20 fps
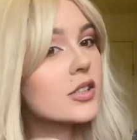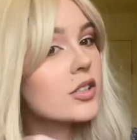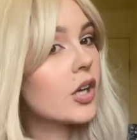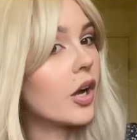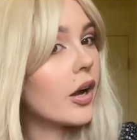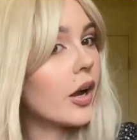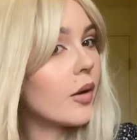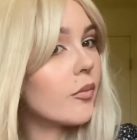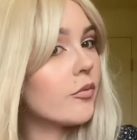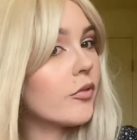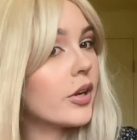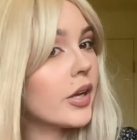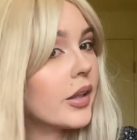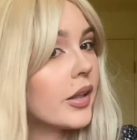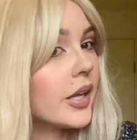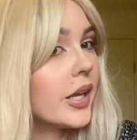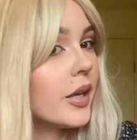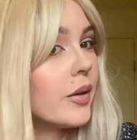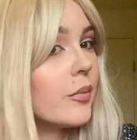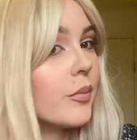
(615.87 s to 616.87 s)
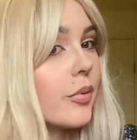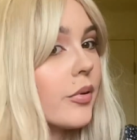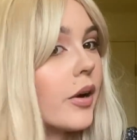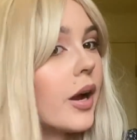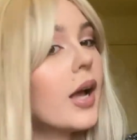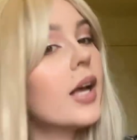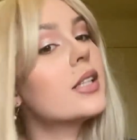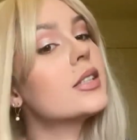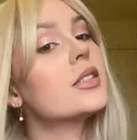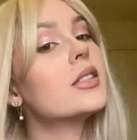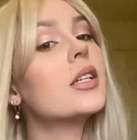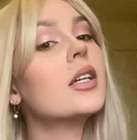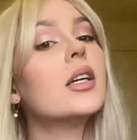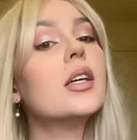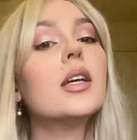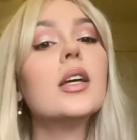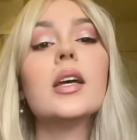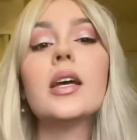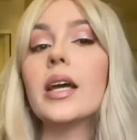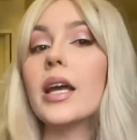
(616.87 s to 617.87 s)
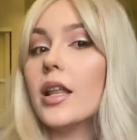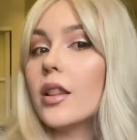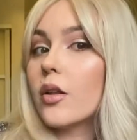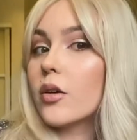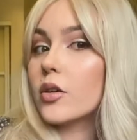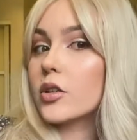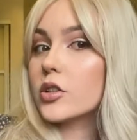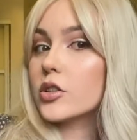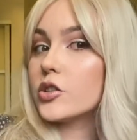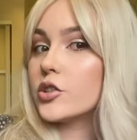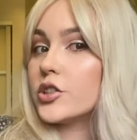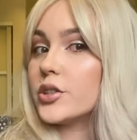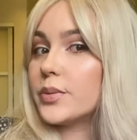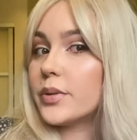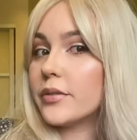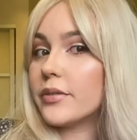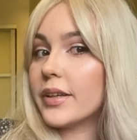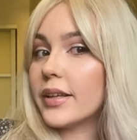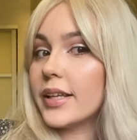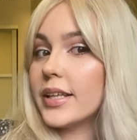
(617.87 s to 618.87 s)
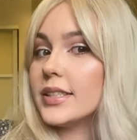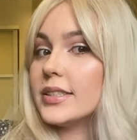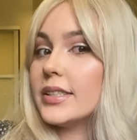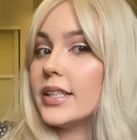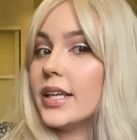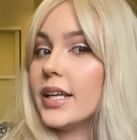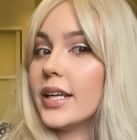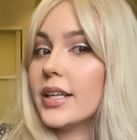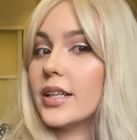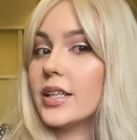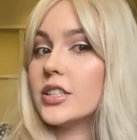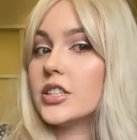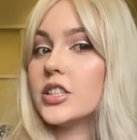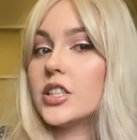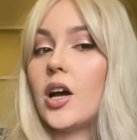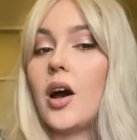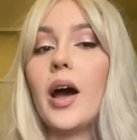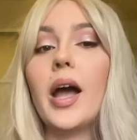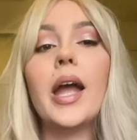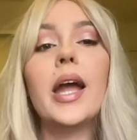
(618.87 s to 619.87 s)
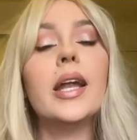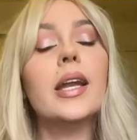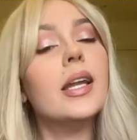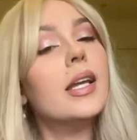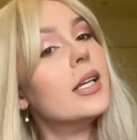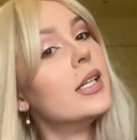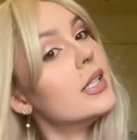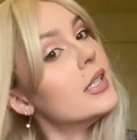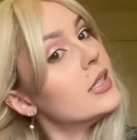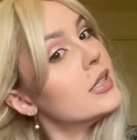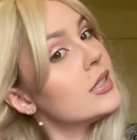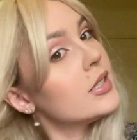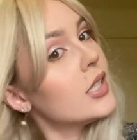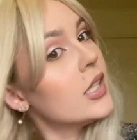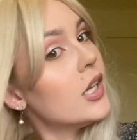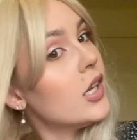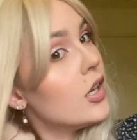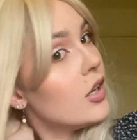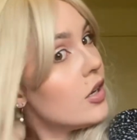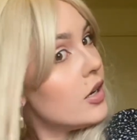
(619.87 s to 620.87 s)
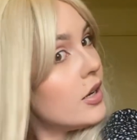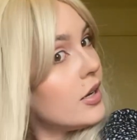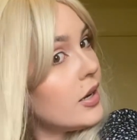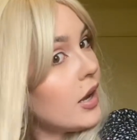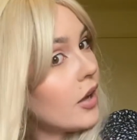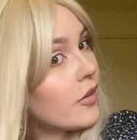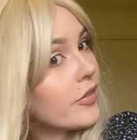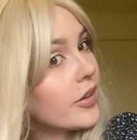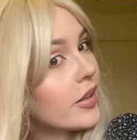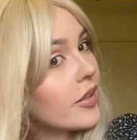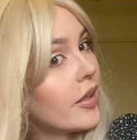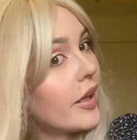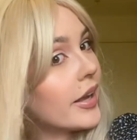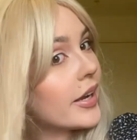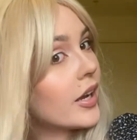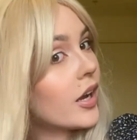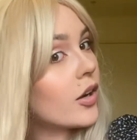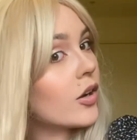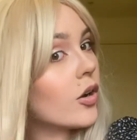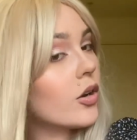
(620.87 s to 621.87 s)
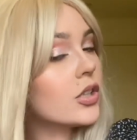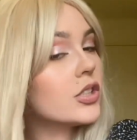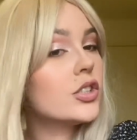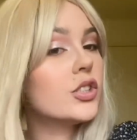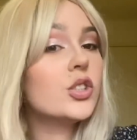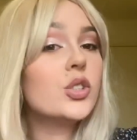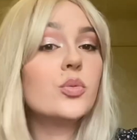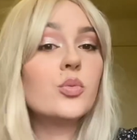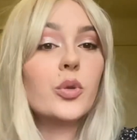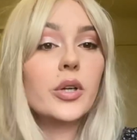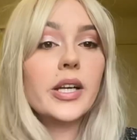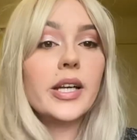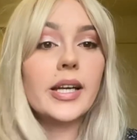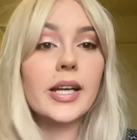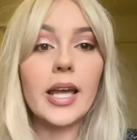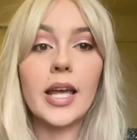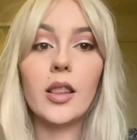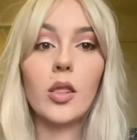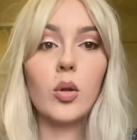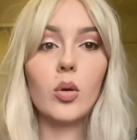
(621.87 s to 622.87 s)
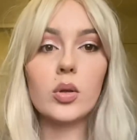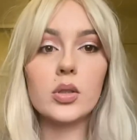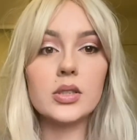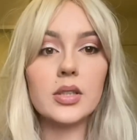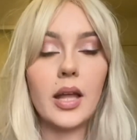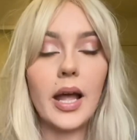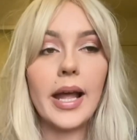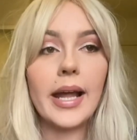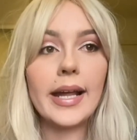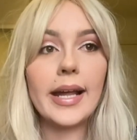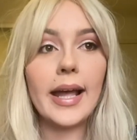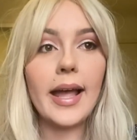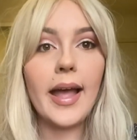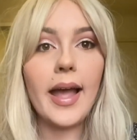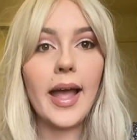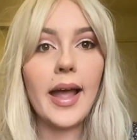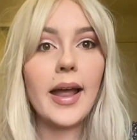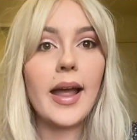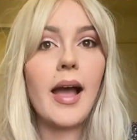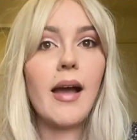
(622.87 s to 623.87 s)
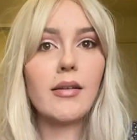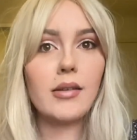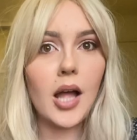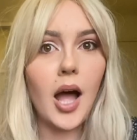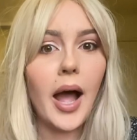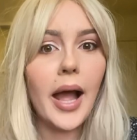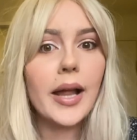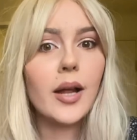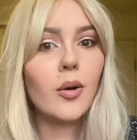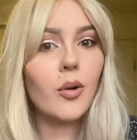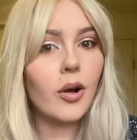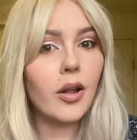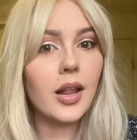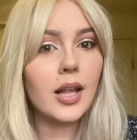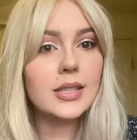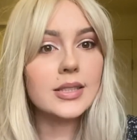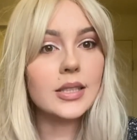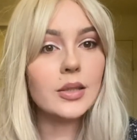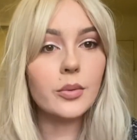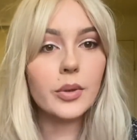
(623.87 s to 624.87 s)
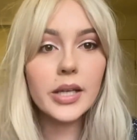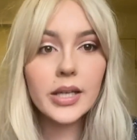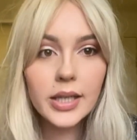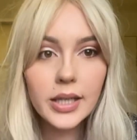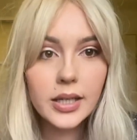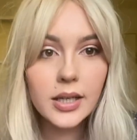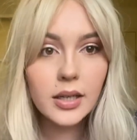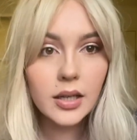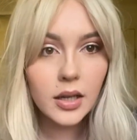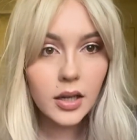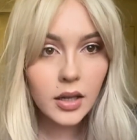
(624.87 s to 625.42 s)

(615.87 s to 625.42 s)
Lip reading: So I'm really impressed. It looks super realistic. The shine is nothing like a costume wig. It looks like a high quality wig.